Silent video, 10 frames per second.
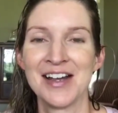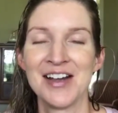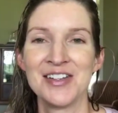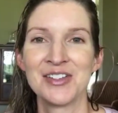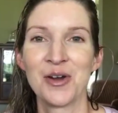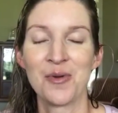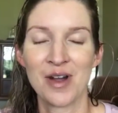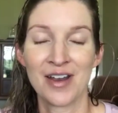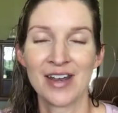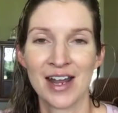So
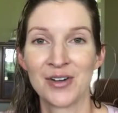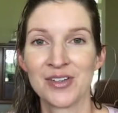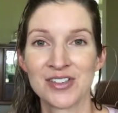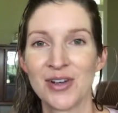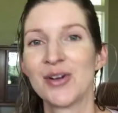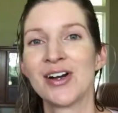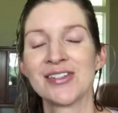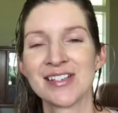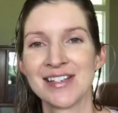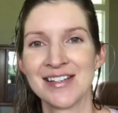one, I don't look so
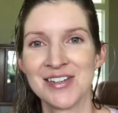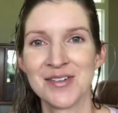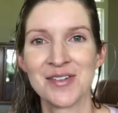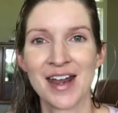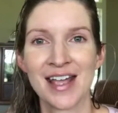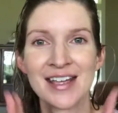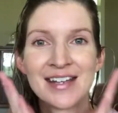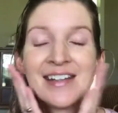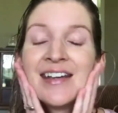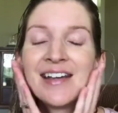gross, and two, that I can
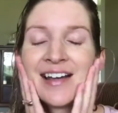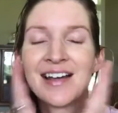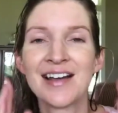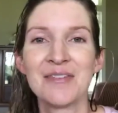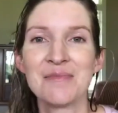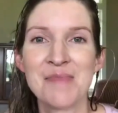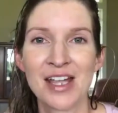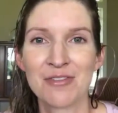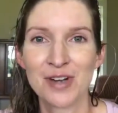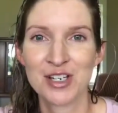make
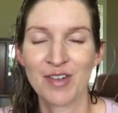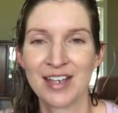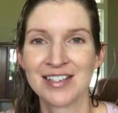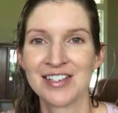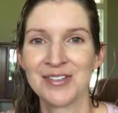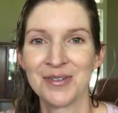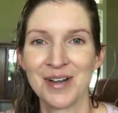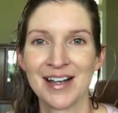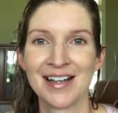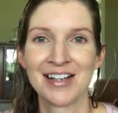a fresh face to
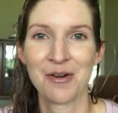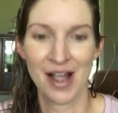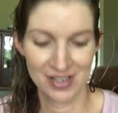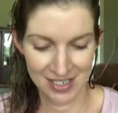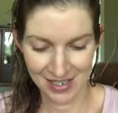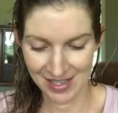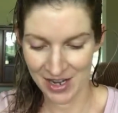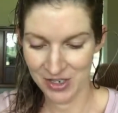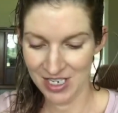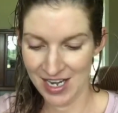go out
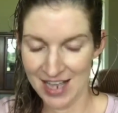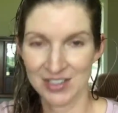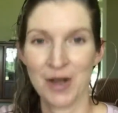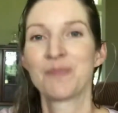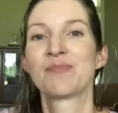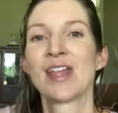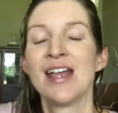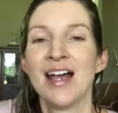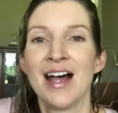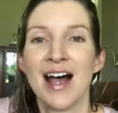later today. So
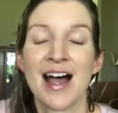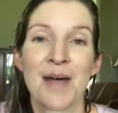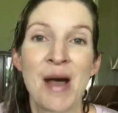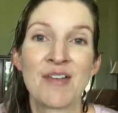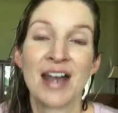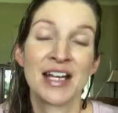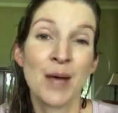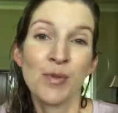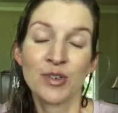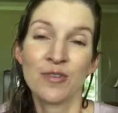I've got a
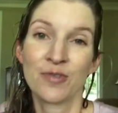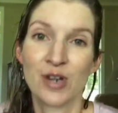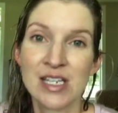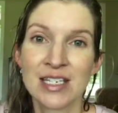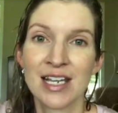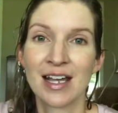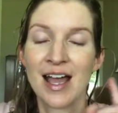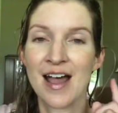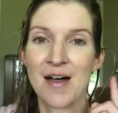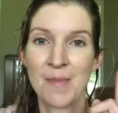couple of different
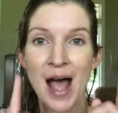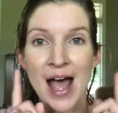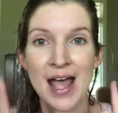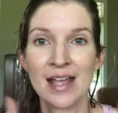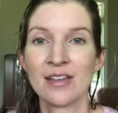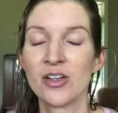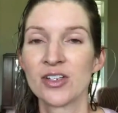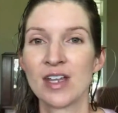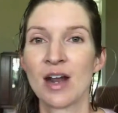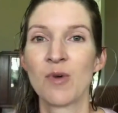eye looks
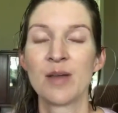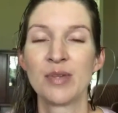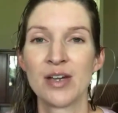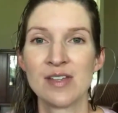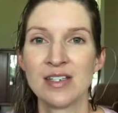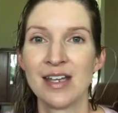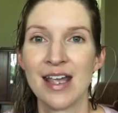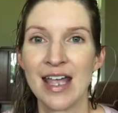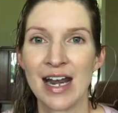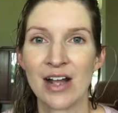that I want to play with today,
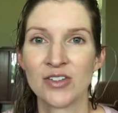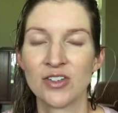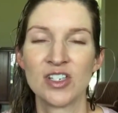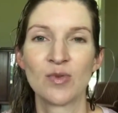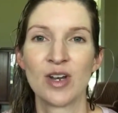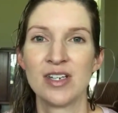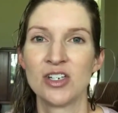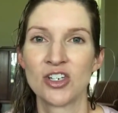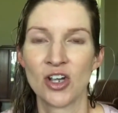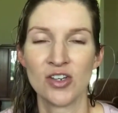and I also just wanted to
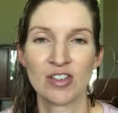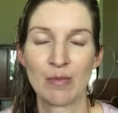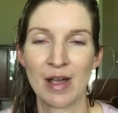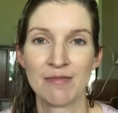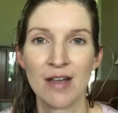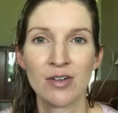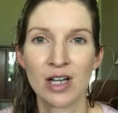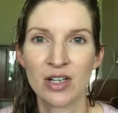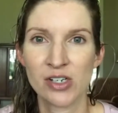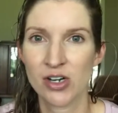show you some of my favorite
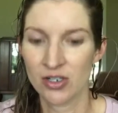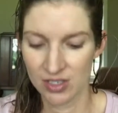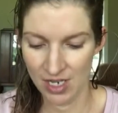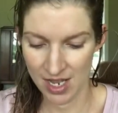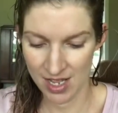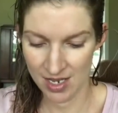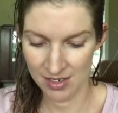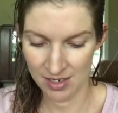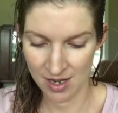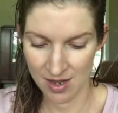colors
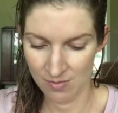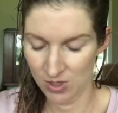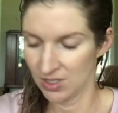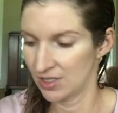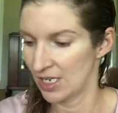and just